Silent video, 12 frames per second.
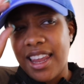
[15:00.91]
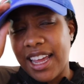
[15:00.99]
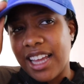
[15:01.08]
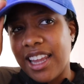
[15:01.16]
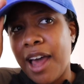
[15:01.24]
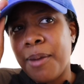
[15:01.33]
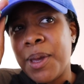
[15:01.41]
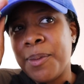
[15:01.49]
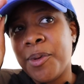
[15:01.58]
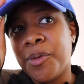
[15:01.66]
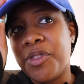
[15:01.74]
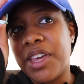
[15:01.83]
Like, a lot of
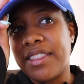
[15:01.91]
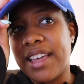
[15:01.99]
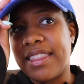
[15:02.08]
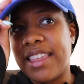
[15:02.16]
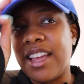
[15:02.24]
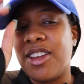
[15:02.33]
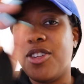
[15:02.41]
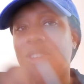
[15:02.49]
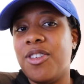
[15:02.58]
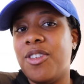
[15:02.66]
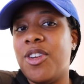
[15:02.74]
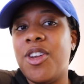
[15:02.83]
people think that they
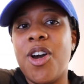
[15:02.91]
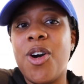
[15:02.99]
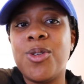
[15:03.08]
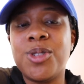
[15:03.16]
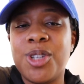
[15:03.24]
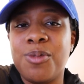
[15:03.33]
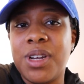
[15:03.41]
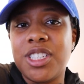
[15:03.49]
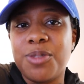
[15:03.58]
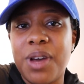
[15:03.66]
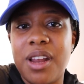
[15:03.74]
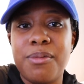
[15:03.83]
know so
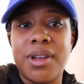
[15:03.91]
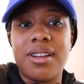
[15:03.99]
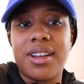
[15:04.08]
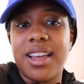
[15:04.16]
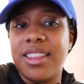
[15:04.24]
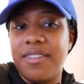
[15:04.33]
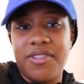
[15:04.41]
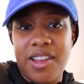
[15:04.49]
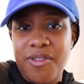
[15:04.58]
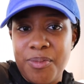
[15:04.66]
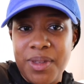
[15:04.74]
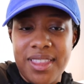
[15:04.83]
much about America and they've
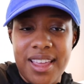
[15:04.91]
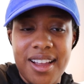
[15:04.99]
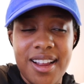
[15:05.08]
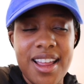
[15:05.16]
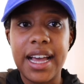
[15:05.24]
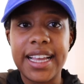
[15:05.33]
never been there.